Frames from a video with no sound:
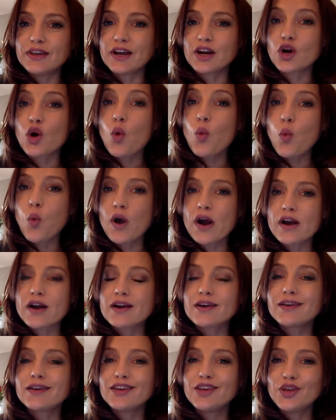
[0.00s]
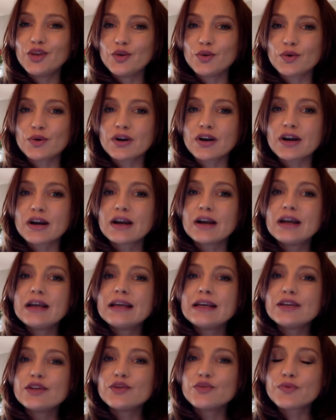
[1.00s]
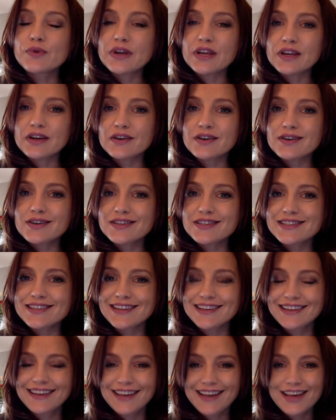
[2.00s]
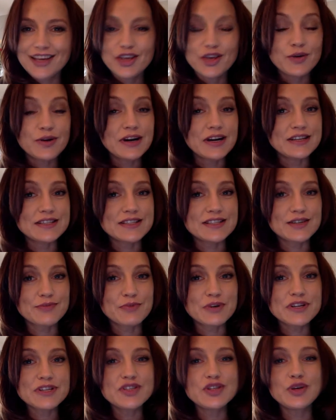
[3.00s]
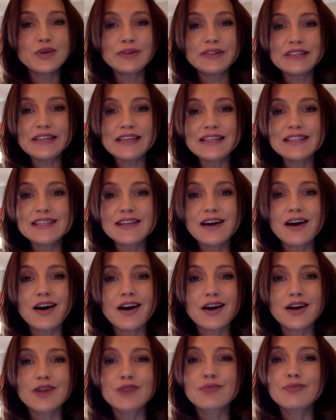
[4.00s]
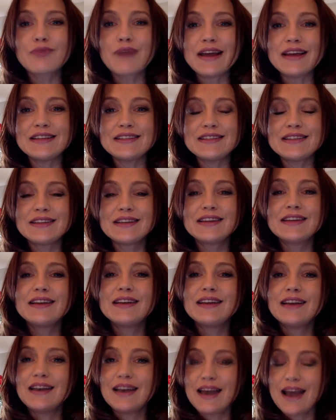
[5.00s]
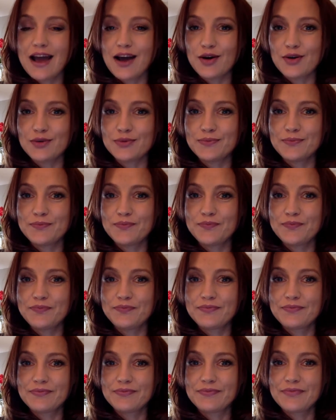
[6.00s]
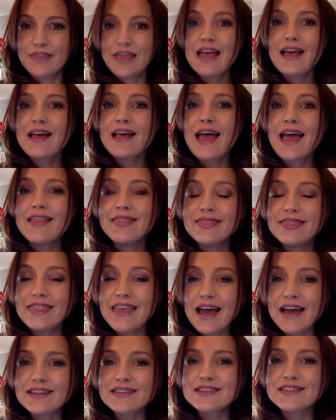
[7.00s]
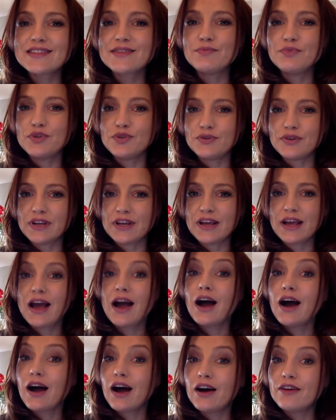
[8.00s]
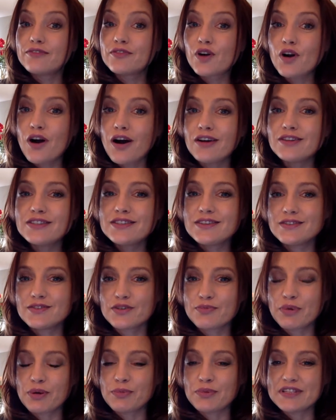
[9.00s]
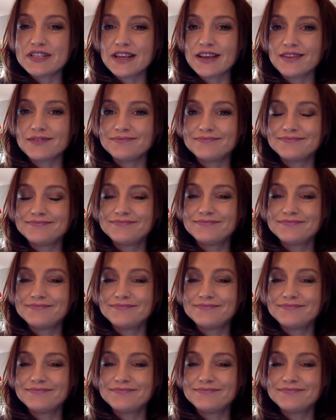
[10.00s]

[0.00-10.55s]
there where your readers, your customers, your leads are right now. And that's the beauty of content repurposing.